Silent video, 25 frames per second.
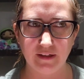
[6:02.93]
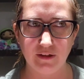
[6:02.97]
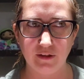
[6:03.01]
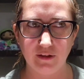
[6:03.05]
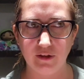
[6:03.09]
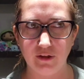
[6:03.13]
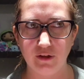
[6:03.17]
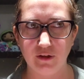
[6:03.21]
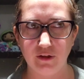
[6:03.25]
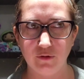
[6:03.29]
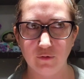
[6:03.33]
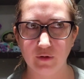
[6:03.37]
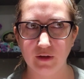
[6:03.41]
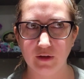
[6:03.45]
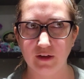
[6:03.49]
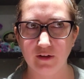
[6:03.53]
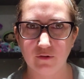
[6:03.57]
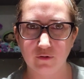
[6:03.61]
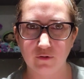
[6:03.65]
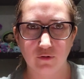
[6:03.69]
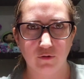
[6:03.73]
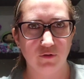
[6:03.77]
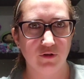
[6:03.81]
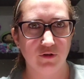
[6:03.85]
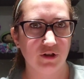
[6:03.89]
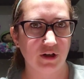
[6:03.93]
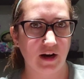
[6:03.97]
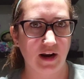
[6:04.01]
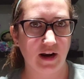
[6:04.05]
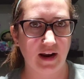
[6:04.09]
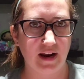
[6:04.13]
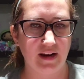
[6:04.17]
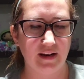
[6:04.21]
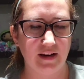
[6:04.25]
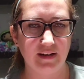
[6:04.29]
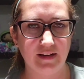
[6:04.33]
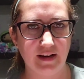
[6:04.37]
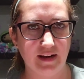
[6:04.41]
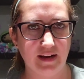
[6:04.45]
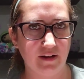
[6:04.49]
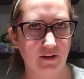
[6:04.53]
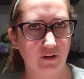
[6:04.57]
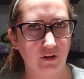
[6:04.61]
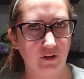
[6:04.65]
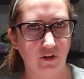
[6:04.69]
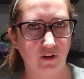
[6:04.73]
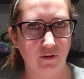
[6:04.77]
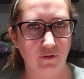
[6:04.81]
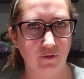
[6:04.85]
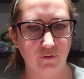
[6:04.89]
you can crochet and knit
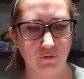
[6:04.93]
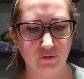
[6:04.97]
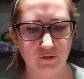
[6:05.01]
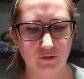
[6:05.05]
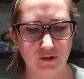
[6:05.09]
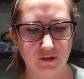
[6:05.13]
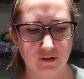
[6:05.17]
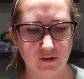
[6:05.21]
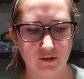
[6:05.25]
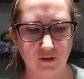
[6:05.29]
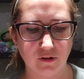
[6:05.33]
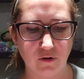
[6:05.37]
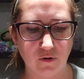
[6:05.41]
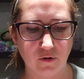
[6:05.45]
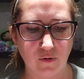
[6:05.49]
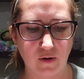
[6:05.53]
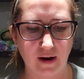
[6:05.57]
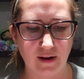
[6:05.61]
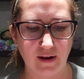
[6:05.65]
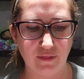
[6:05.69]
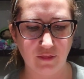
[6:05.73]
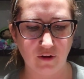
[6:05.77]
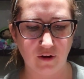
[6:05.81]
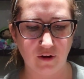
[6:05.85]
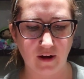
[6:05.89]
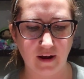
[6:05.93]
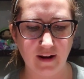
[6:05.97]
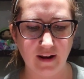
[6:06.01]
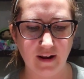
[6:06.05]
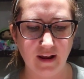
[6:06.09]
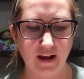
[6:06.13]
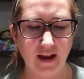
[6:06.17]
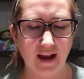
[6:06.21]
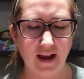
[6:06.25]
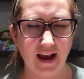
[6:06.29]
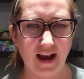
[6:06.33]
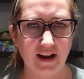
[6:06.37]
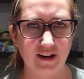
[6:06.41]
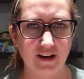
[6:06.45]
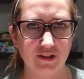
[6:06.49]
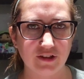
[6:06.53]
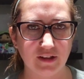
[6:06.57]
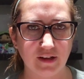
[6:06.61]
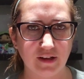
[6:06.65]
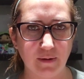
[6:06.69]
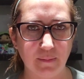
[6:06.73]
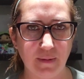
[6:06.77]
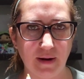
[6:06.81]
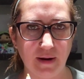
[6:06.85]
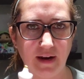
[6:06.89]
clothes. So I thought,
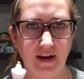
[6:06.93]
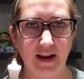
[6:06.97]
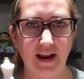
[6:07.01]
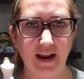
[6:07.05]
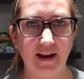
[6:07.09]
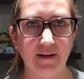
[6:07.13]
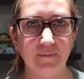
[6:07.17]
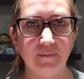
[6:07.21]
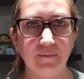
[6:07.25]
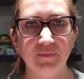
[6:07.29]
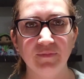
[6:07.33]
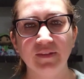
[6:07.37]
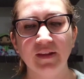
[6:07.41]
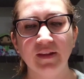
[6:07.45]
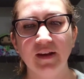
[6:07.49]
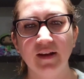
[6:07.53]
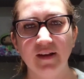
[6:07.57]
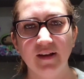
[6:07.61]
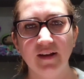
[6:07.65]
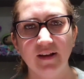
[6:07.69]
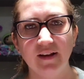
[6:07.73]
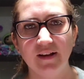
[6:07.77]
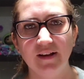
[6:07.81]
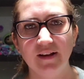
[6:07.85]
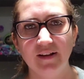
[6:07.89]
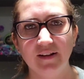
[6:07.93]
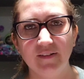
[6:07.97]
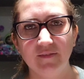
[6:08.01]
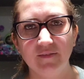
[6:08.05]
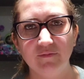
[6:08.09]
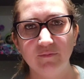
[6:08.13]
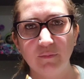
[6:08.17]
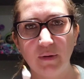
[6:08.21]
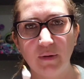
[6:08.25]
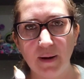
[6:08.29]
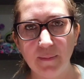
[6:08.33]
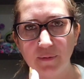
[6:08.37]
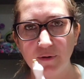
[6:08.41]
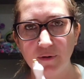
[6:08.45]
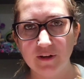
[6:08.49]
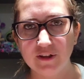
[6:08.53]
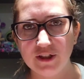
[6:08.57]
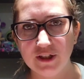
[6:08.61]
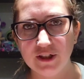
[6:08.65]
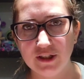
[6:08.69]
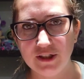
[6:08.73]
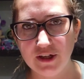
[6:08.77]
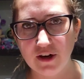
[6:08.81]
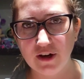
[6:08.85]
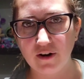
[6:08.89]
actually, and my
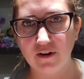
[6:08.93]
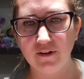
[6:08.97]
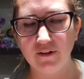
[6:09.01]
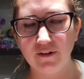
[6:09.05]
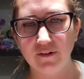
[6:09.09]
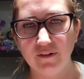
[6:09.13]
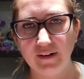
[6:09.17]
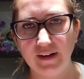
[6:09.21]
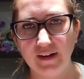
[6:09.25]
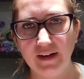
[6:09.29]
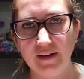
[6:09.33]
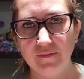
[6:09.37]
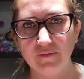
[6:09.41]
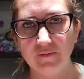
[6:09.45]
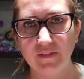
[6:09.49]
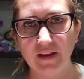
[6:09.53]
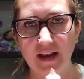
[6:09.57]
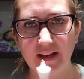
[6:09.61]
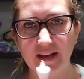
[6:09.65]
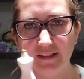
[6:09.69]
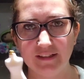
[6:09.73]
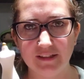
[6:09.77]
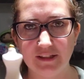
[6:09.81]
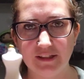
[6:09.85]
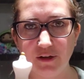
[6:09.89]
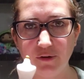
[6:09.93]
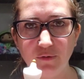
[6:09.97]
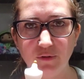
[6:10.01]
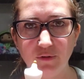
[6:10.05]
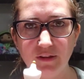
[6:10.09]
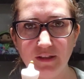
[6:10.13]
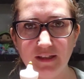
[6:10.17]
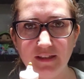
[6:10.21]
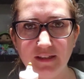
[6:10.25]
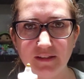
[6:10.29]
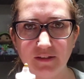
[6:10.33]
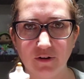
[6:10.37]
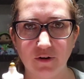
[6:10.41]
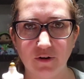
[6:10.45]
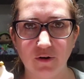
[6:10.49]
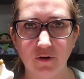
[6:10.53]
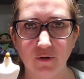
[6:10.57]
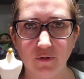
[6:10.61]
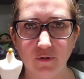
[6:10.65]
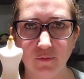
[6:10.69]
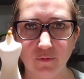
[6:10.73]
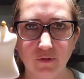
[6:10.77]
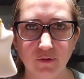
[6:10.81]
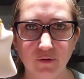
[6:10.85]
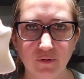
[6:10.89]
precious yarnery has 2 of these in
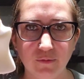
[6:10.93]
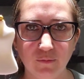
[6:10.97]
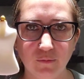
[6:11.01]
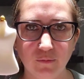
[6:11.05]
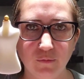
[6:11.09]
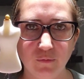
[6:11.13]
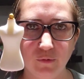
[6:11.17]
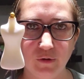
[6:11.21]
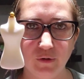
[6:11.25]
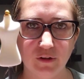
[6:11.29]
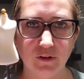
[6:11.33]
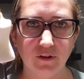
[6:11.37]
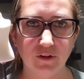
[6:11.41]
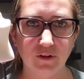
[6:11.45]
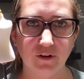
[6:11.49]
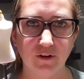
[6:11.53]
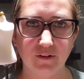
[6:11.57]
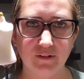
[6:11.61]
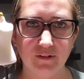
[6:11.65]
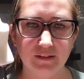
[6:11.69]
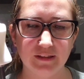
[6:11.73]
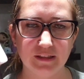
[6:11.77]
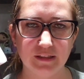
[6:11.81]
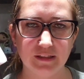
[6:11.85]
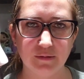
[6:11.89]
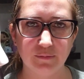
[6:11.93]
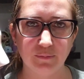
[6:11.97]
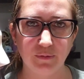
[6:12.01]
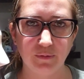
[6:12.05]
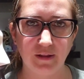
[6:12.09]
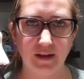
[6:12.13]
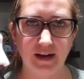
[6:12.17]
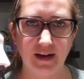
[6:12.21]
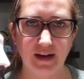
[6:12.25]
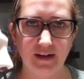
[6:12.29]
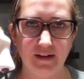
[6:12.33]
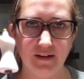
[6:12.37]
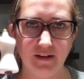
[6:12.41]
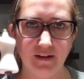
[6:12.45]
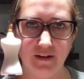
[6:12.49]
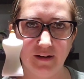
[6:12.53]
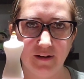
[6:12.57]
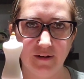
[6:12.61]
her room with displayed